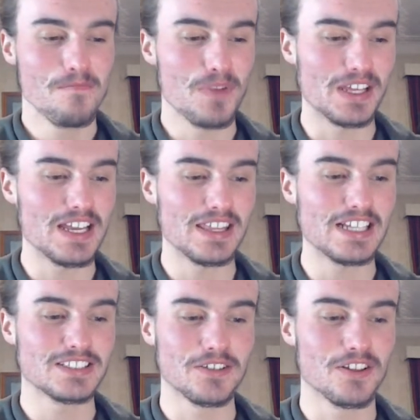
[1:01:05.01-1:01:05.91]
But yeah,
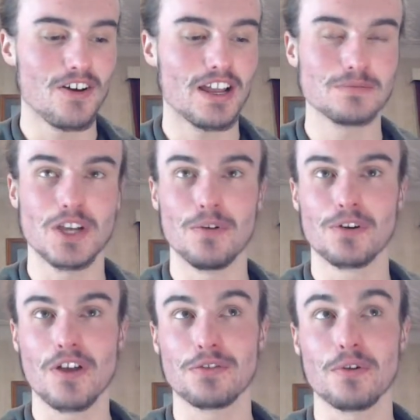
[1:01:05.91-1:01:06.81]
these 2 lineups, I
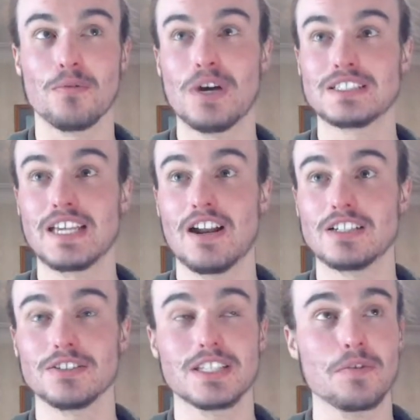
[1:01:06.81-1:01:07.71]
will go through them once again. I
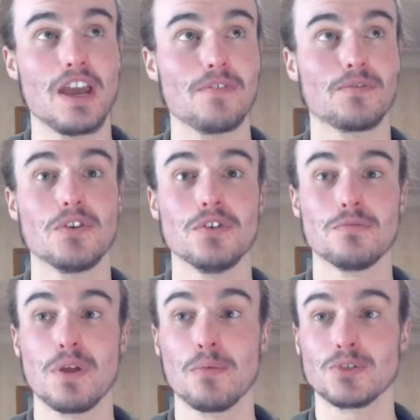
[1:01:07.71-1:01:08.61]
do see we have a few
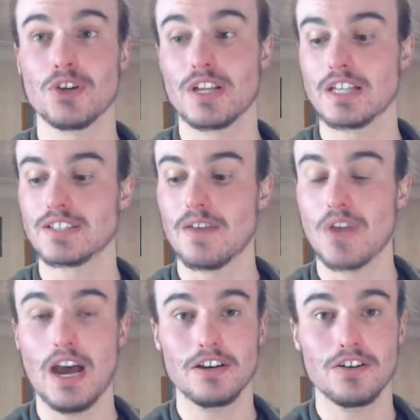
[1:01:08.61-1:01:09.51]
new people tuning in. So if
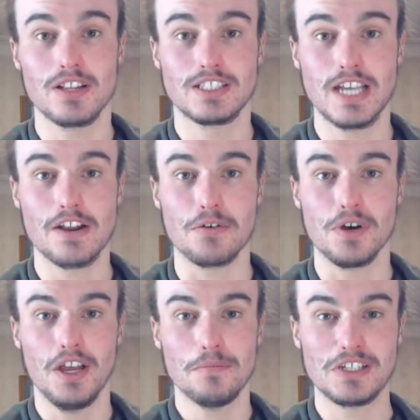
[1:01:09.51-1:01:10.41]
you are new to the
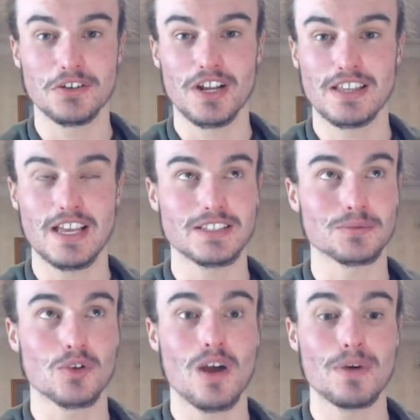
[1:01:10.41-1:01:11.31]
channel, be sure to hit that
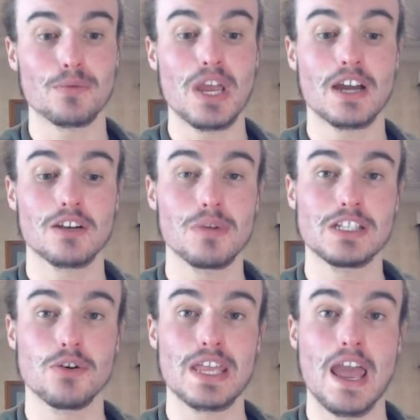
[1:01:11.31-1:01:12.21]
subscribe button. We are going to be
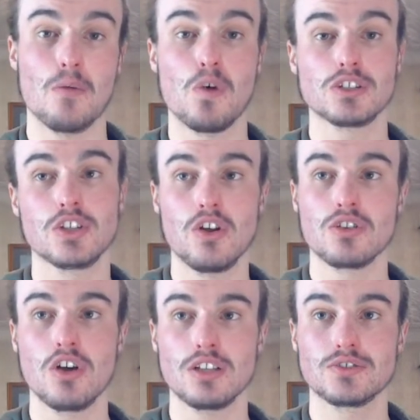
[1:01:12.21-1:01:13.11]
doing our watch
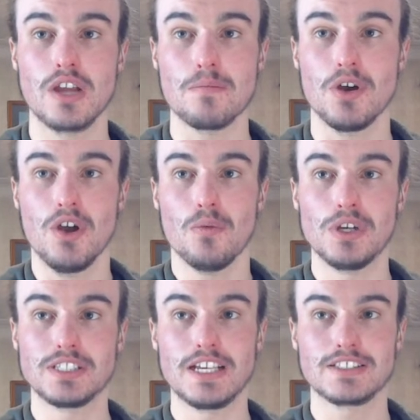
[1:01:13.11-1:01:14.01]
along live stream,
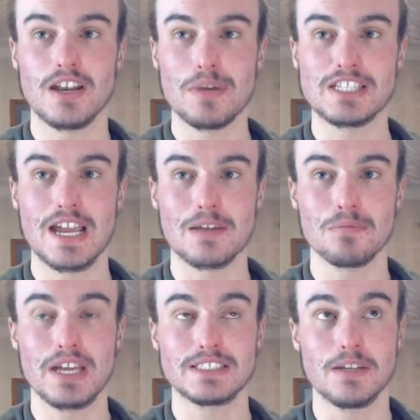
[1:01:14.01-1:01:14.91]
which is going to be taking
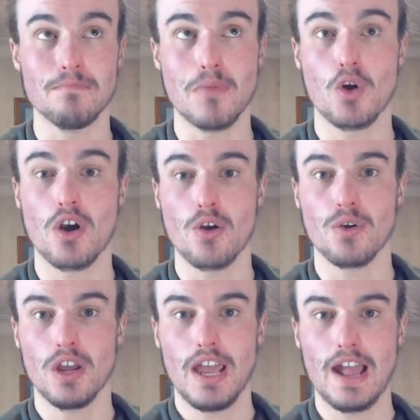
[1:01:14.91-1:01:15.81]
place
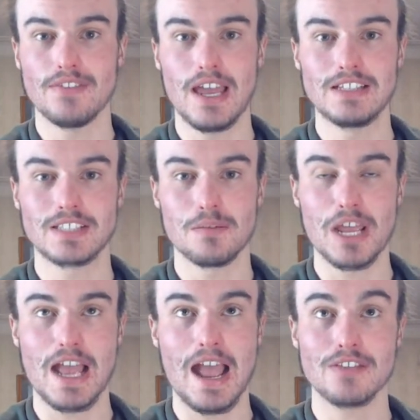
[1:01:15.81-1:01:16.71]
tomorrow. And that is going to
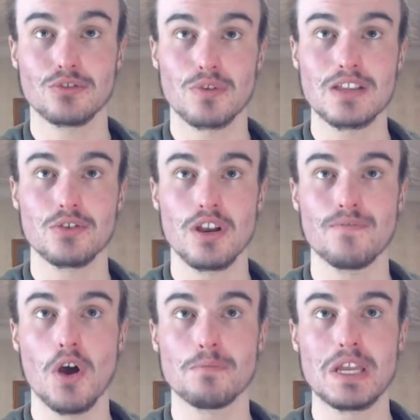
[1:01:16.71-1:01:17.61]
be at
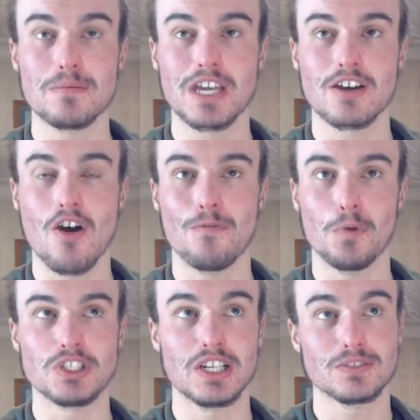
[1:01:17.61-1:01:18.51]
3:35 p.m. kickoff,
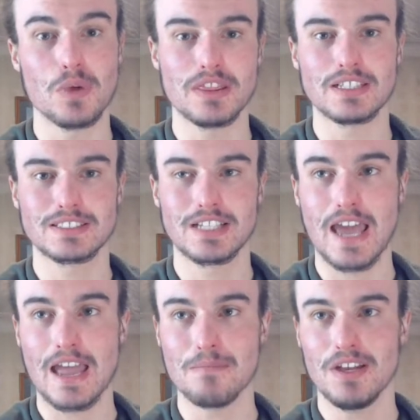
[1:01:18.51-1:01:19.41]
which is when this
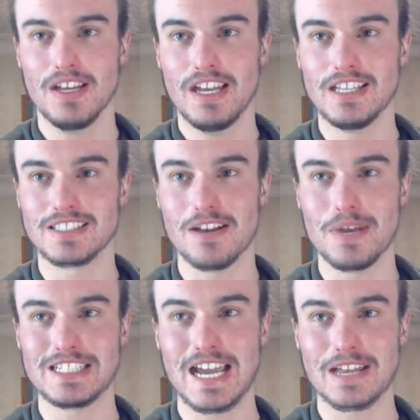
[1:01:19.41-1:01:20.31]
game is going
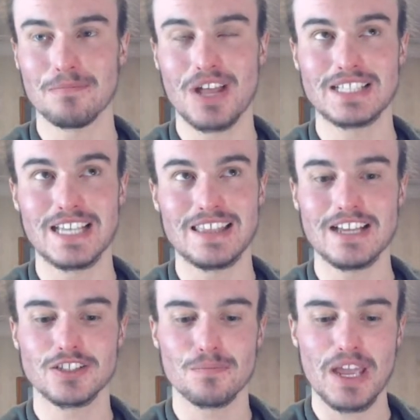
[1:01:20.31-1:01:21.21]
to be taking place. And
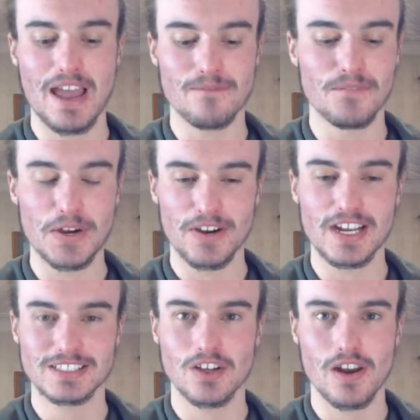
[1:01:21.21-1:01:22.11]
that should be a
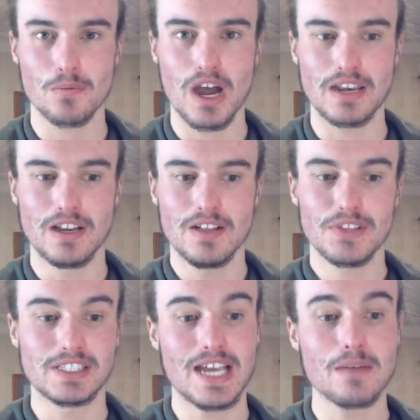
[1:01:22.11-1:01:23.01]
very exciting one.
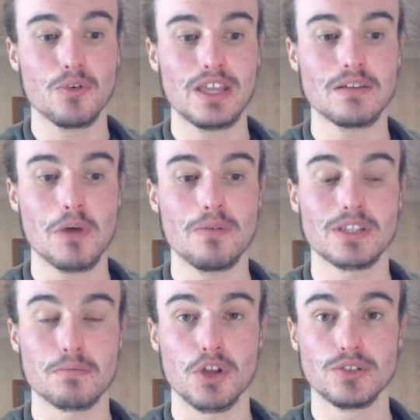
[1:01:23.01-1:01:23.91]
The table at the moment,
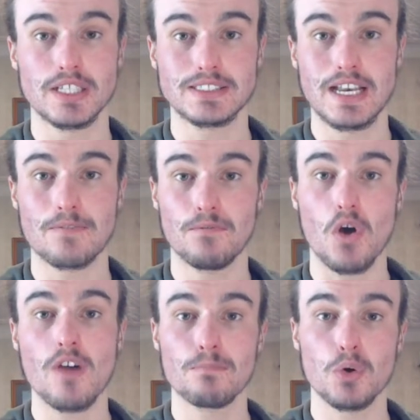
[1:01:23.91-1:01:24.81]
the Blues are sitting
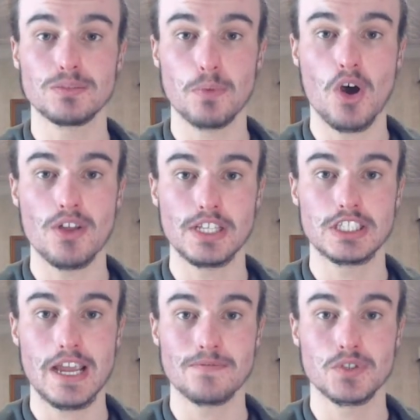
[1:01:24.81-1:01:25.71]
5 points behind the
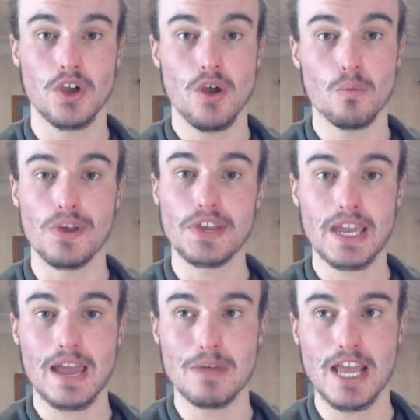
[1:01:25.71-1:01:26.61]
Chiefs with a
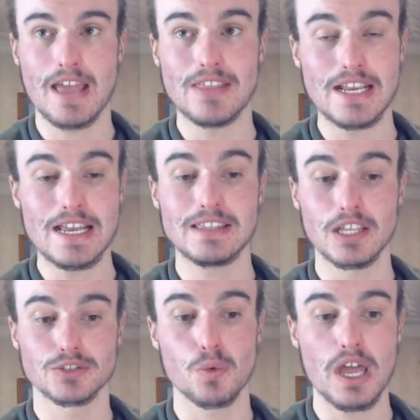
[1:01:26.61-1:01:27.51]
game in hand. They need
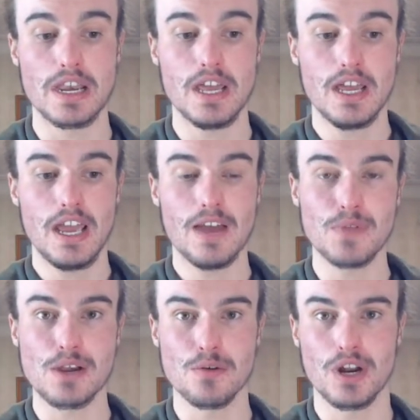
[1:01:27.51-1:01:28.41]
this win if
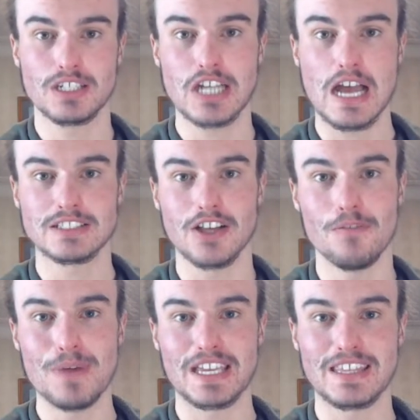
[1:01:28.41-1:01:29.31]
they do want a chance
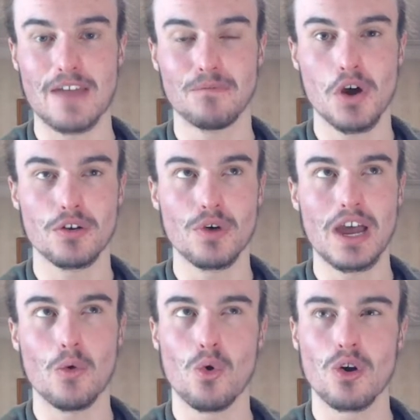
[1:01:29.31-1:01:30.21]
of making that
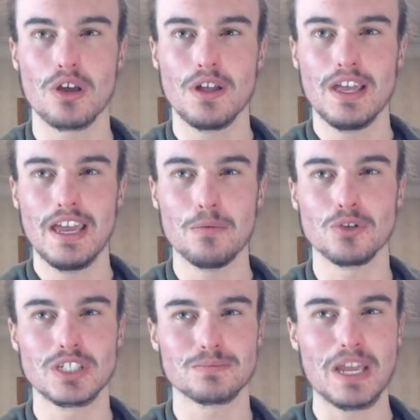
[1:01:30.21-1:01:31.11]
final, or it
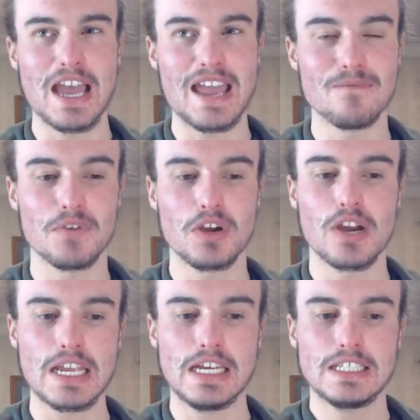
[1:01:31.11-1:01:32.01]
will just be a
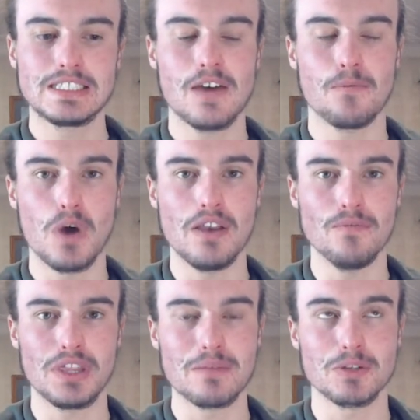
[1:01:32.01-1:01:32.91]
very tough one
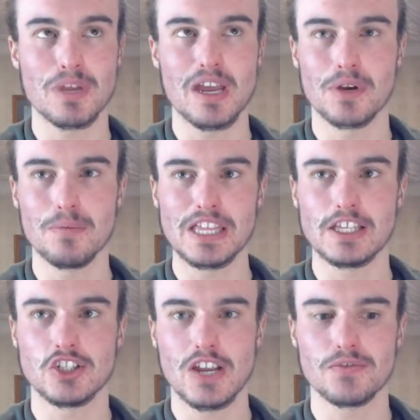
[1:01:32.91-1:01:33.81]
for them to be able to beat
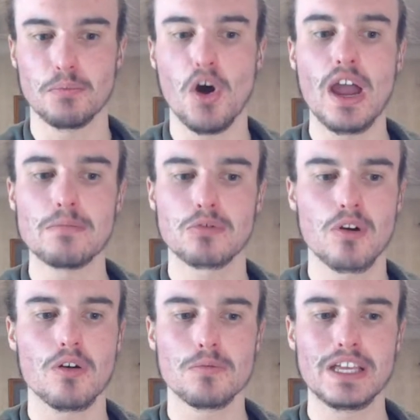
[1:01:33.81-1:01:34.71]
the Chiefs by
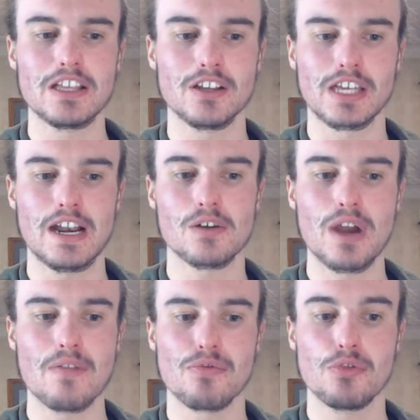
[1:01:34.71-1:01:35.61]
probably you're looking at
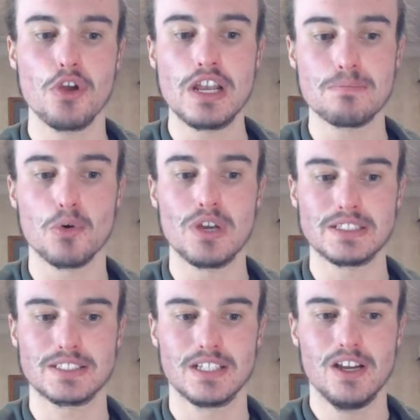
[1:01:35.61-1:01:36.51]
around 30
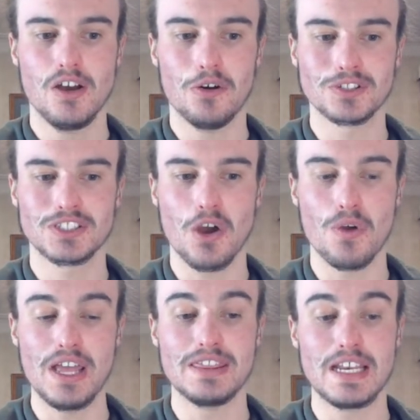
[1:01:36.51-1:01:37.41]
points or
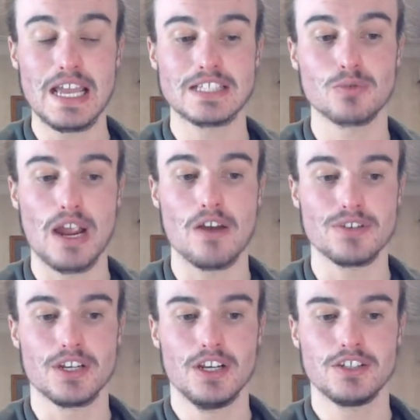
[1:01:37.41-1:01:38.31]
so in the next
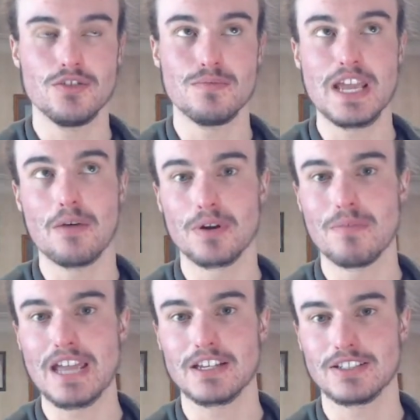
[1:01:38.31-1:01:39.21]
round to be able to
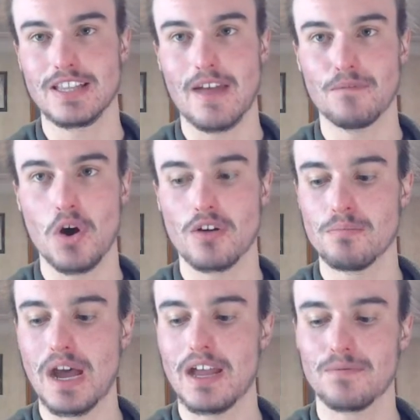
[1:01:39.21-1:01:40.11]
make it to that final.
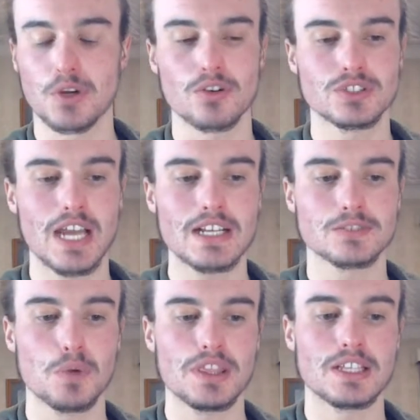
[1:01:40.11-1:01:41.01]
But if the
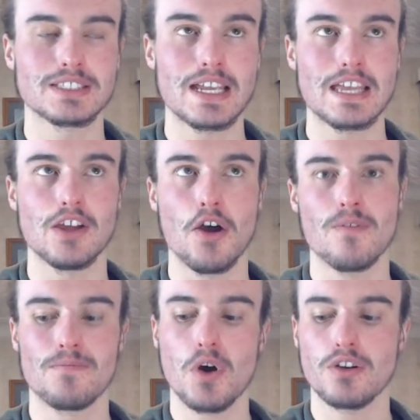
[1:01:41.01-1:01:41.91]
Crusaders win this, they get the
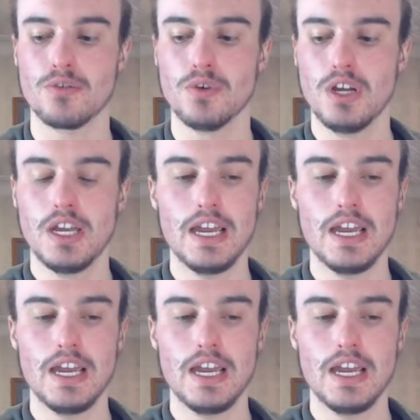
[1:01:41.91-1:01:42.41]
home final.